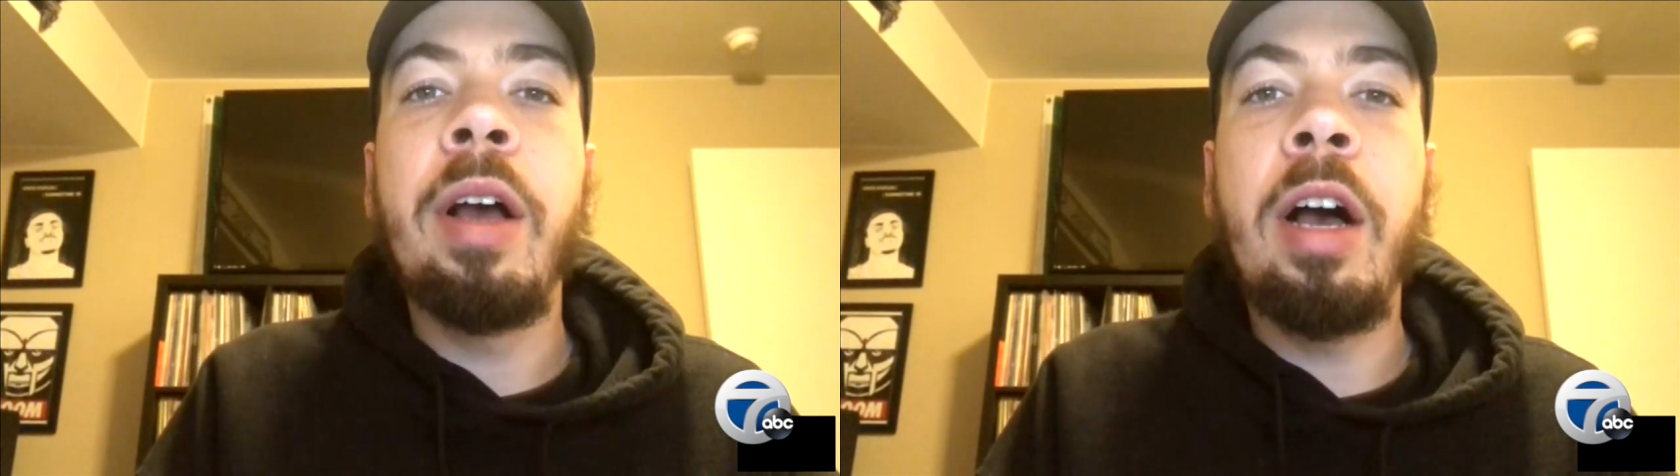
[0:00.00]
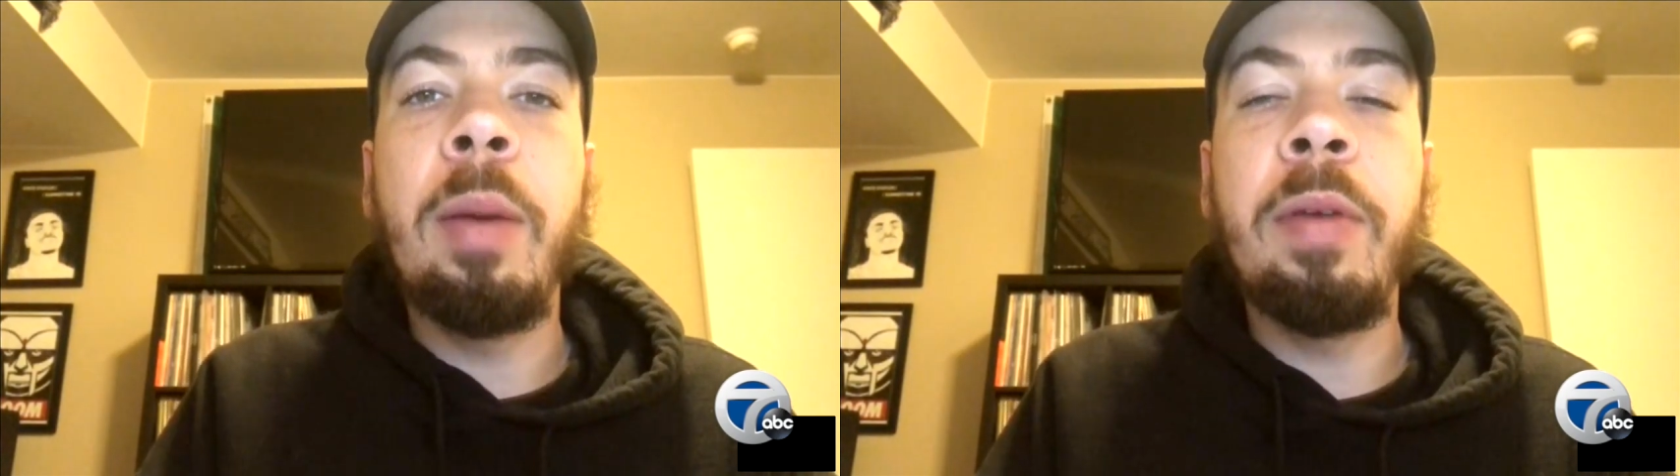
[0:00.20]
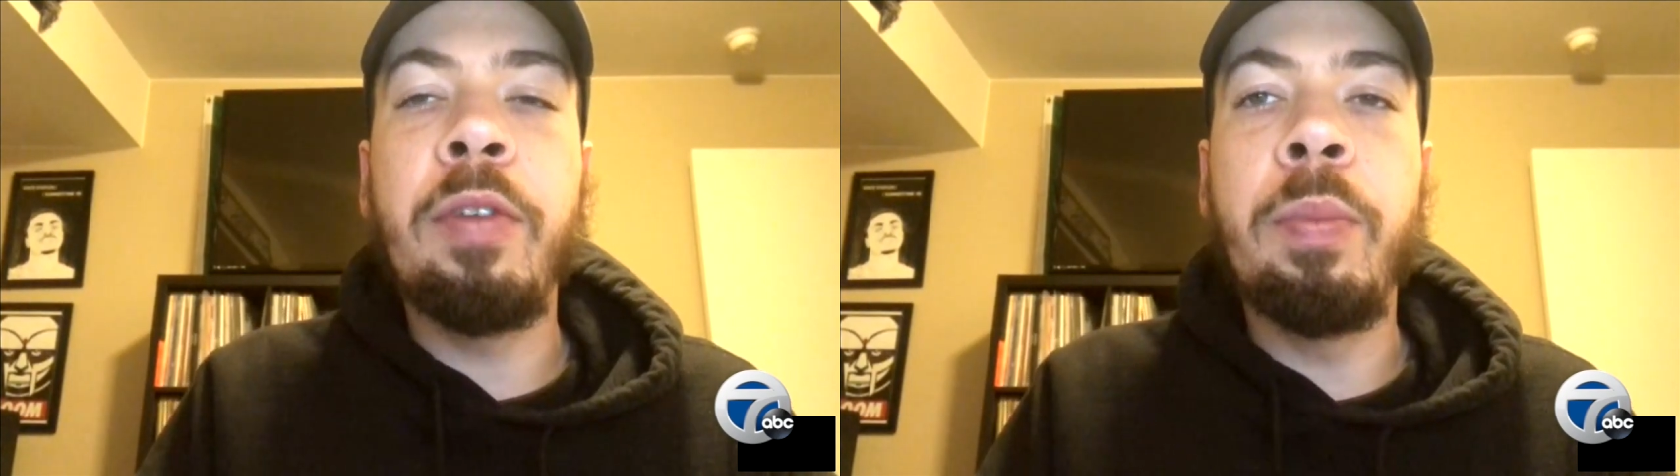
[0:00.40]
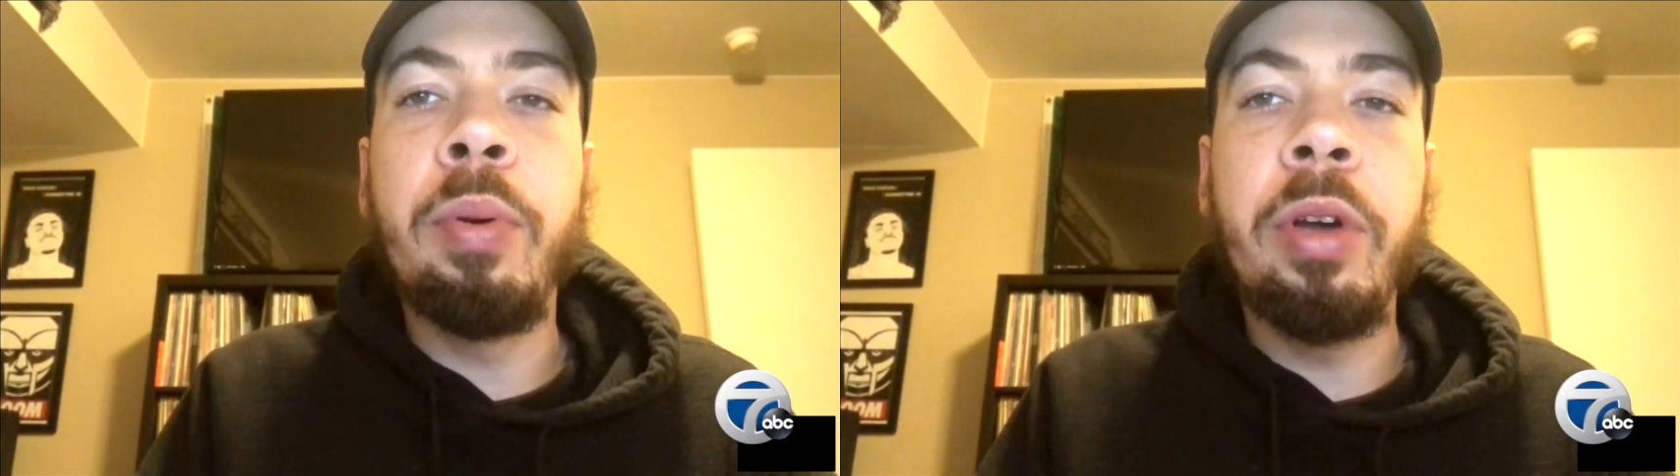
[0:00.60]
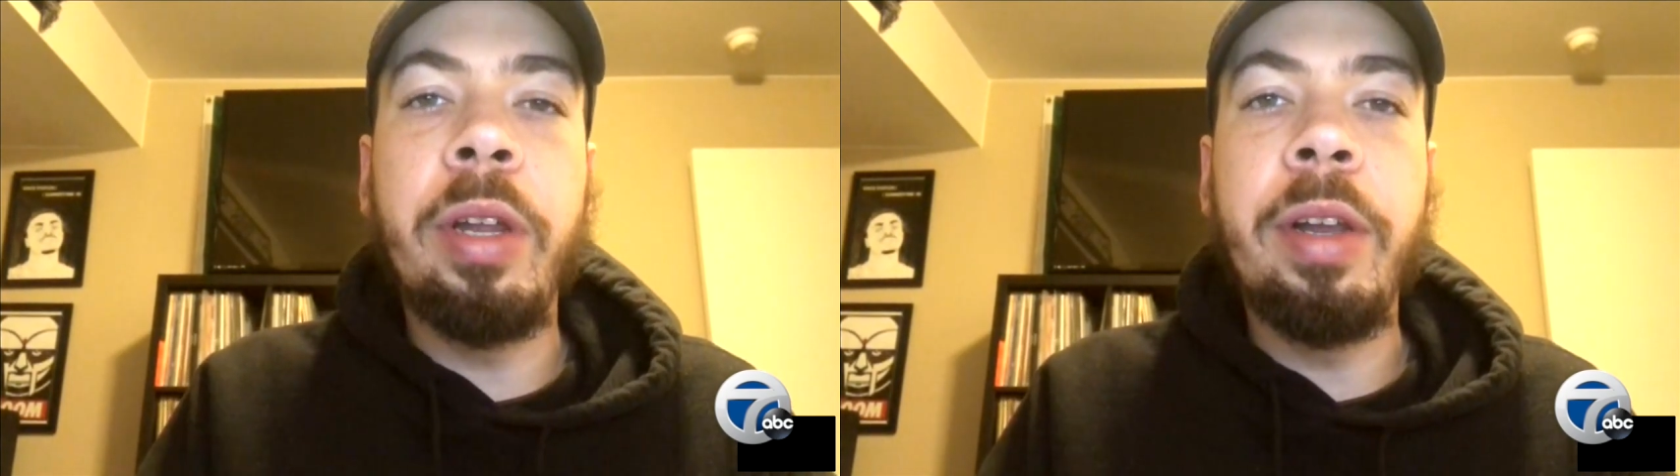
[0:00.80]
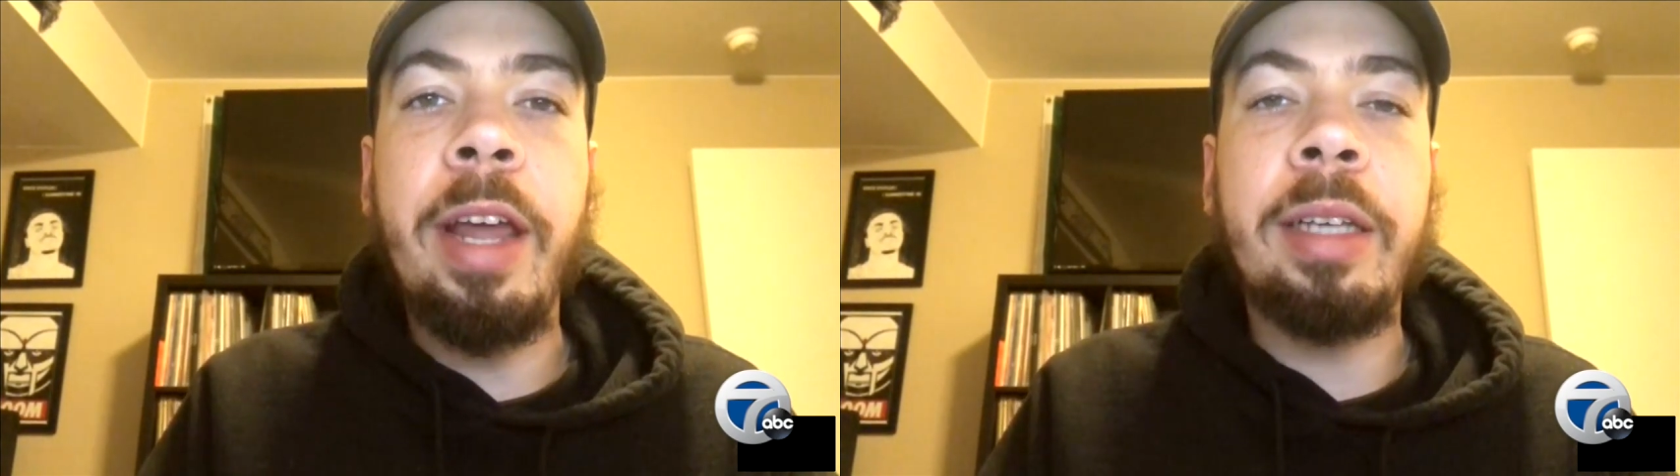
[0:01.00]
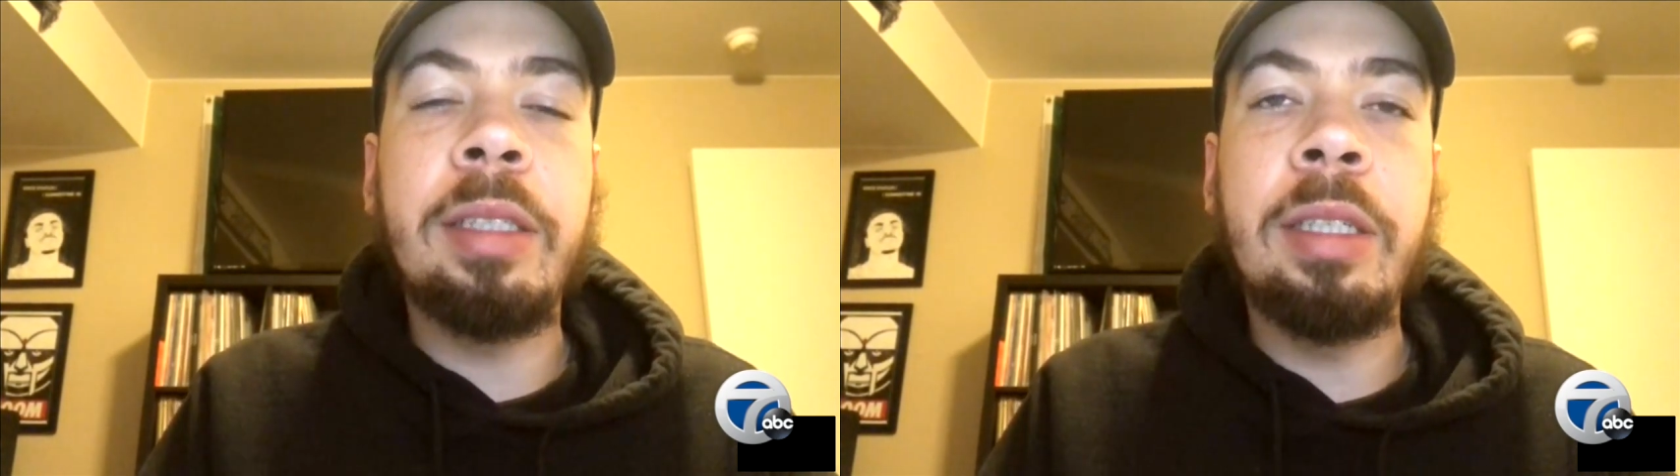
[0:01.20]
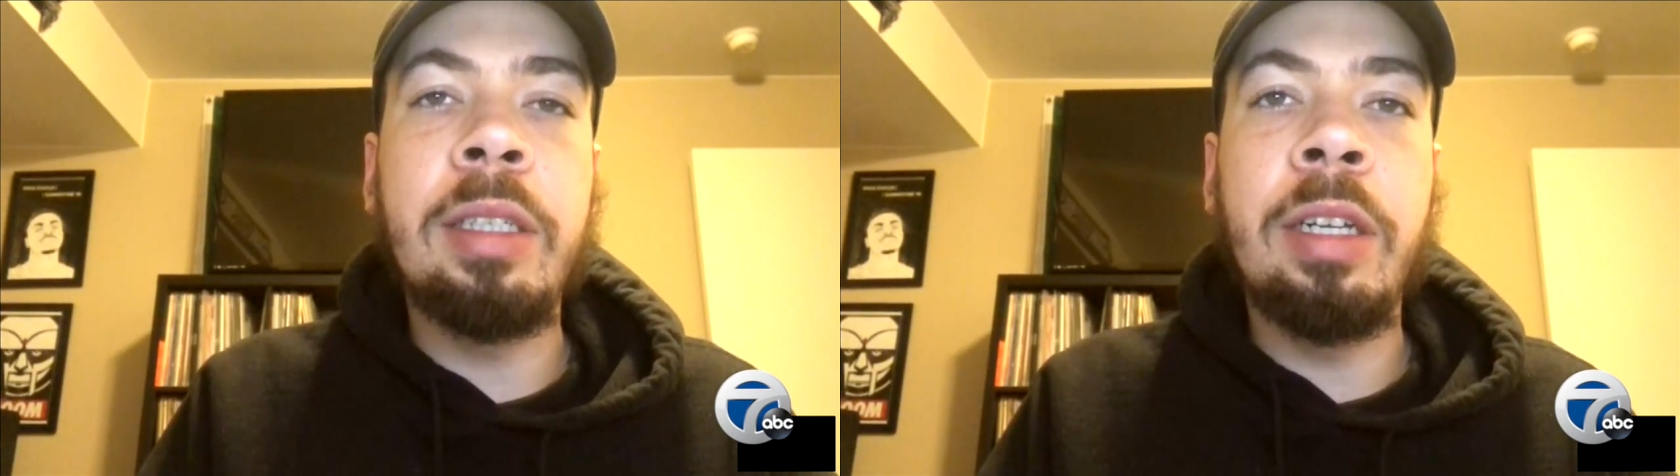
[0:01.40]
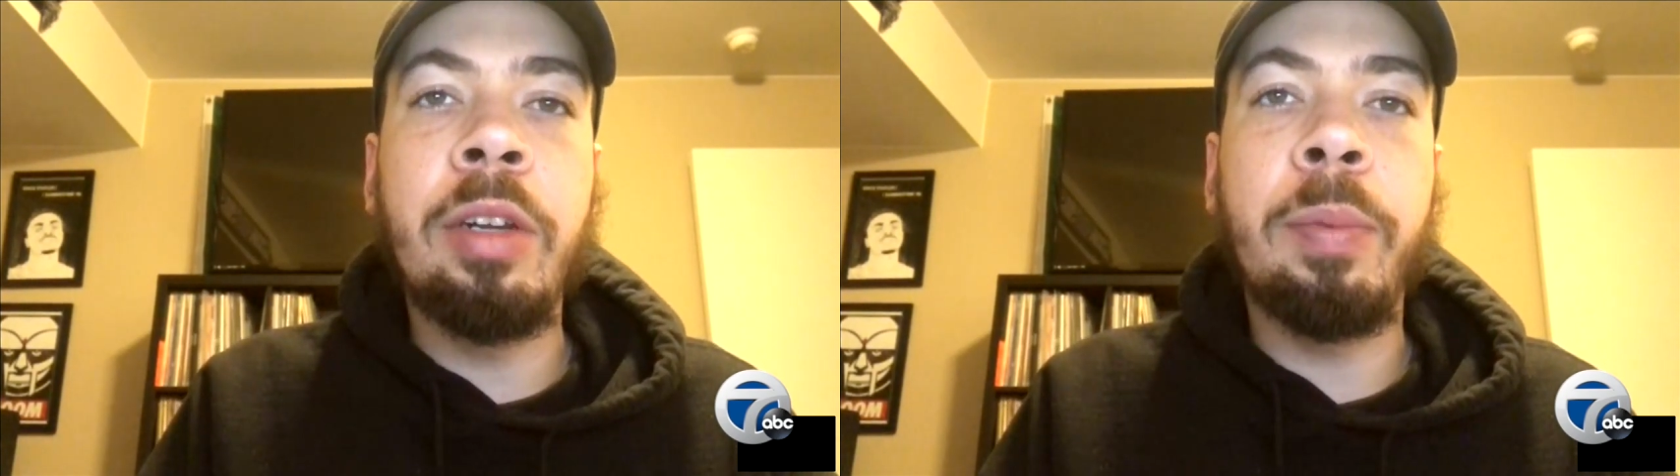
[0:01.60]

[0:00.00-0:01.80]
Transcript: Um, if you put next season into